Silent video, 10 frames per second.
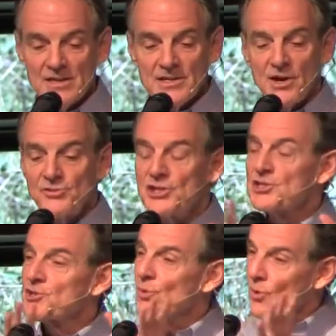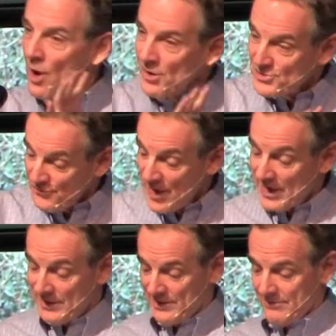To know Jesus requires
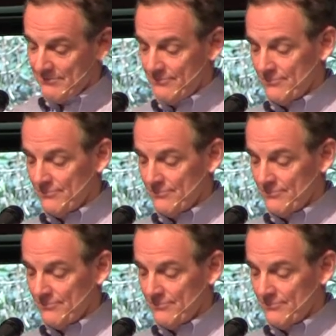faith.